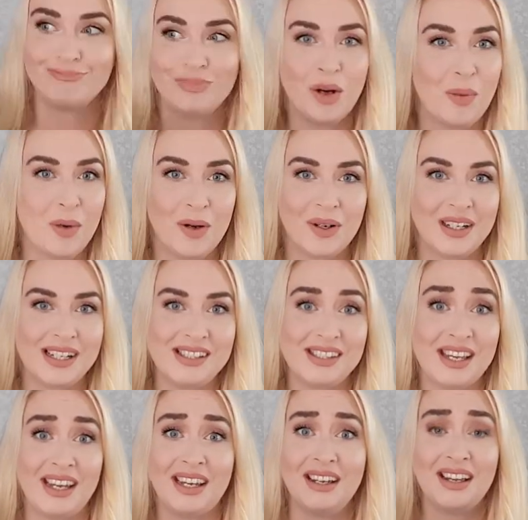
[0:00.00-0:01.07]
what more can I
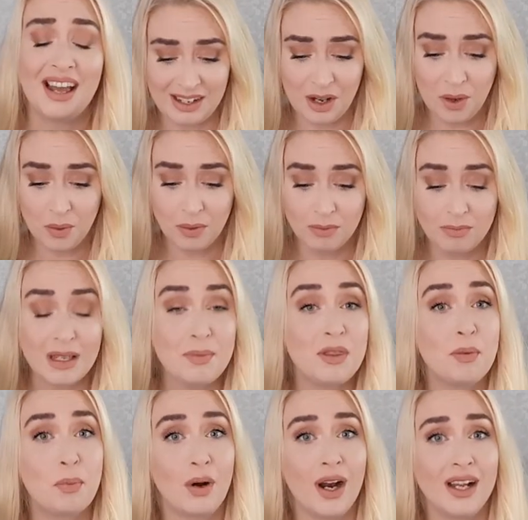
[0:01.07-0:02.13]
say? Oh, maybe
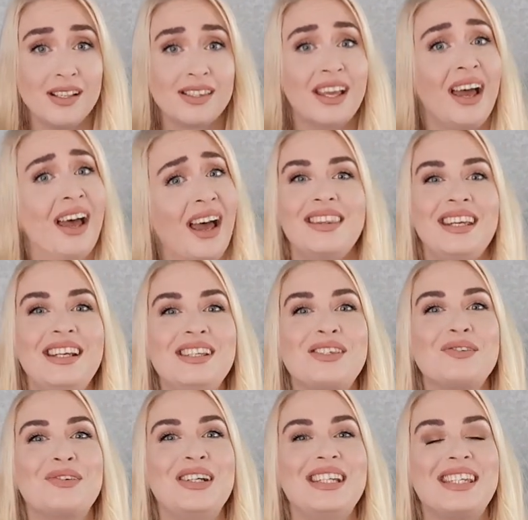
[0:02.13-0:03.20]
the price. These
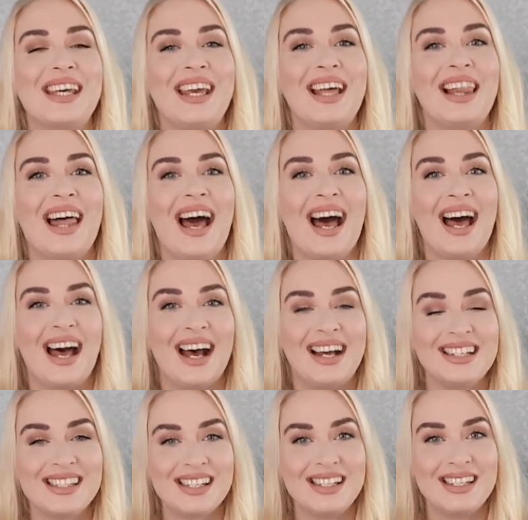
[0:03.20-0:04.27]
retail
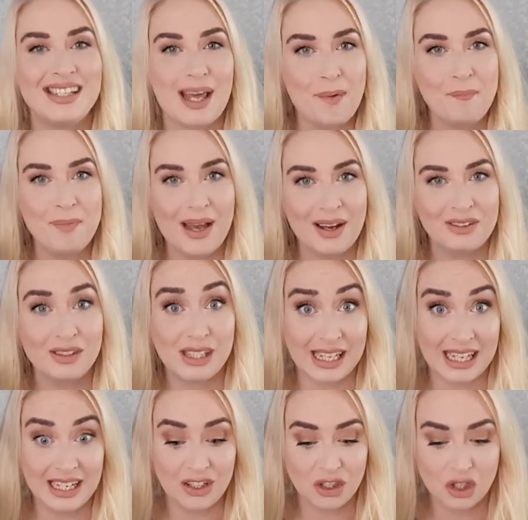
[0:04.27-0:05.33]
at £10
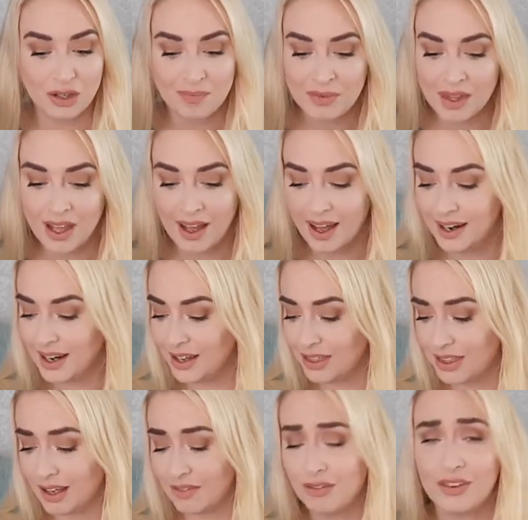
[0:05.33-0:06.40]
each. And I
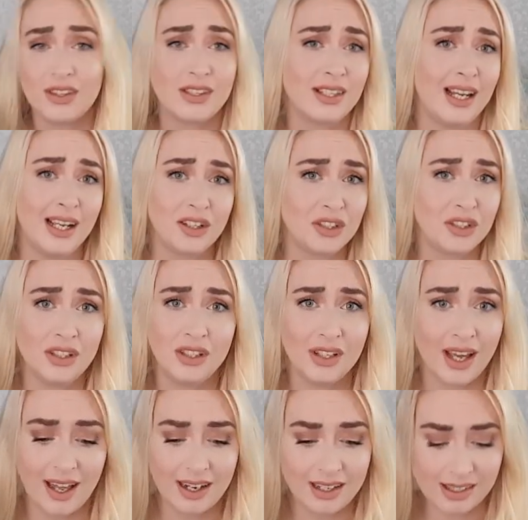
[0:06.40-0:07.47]
think for the selection you
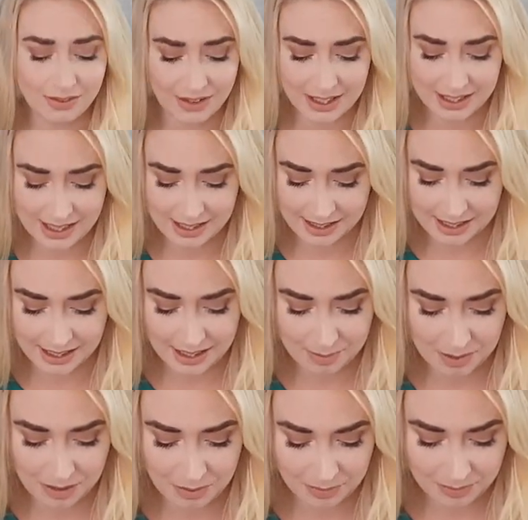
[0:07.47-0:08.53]
get, it's fantastic. I
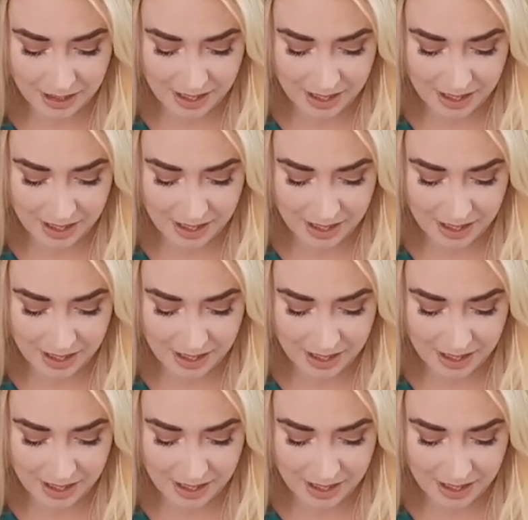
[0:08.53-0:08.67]
mean,